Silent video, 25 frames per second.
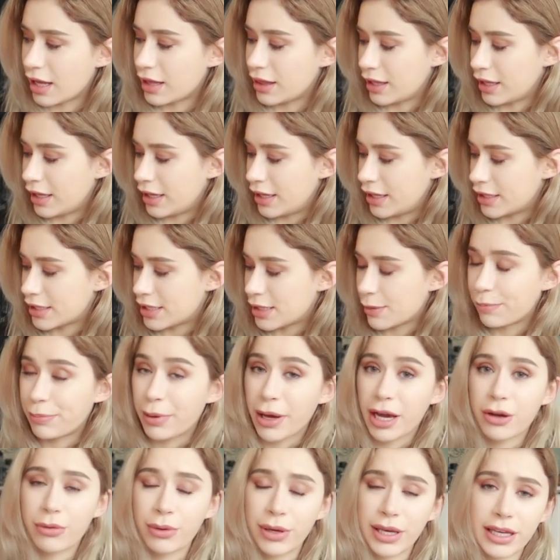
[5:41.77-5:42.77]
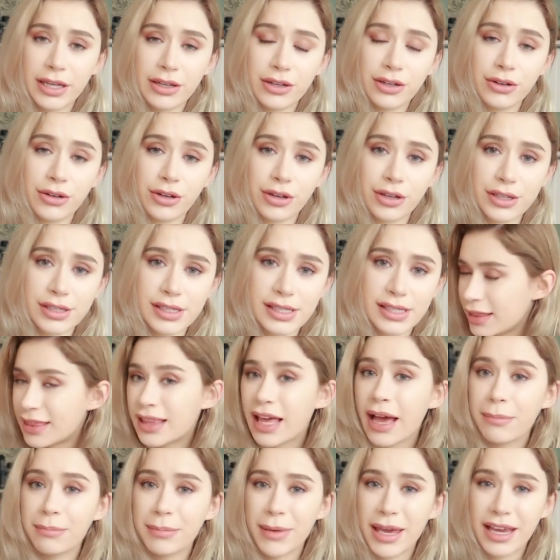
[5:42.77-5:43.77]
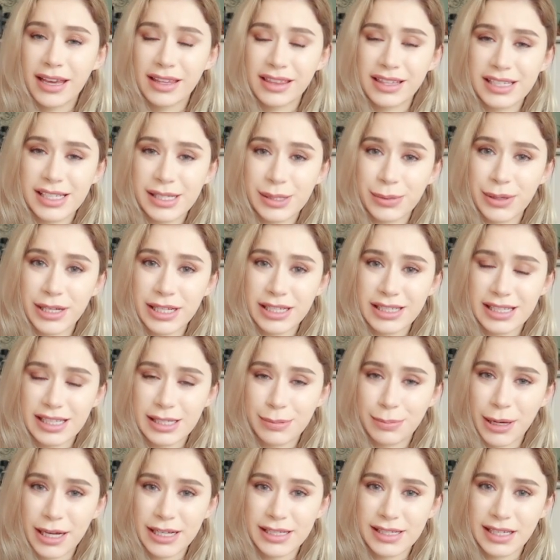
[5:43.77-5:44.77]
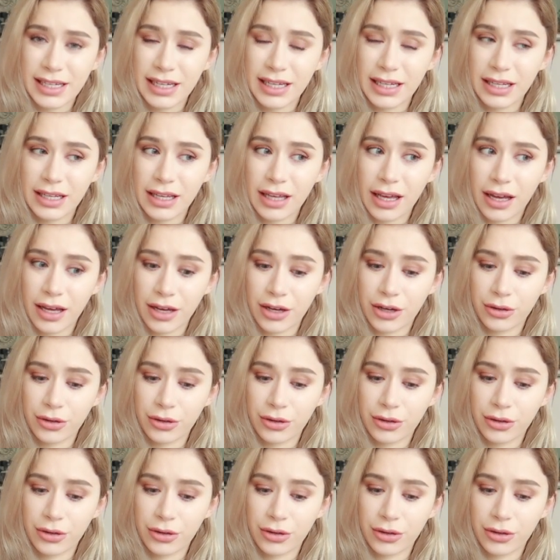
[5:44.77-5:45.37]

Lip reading: these buckwheat noodles that make the sweet and spicy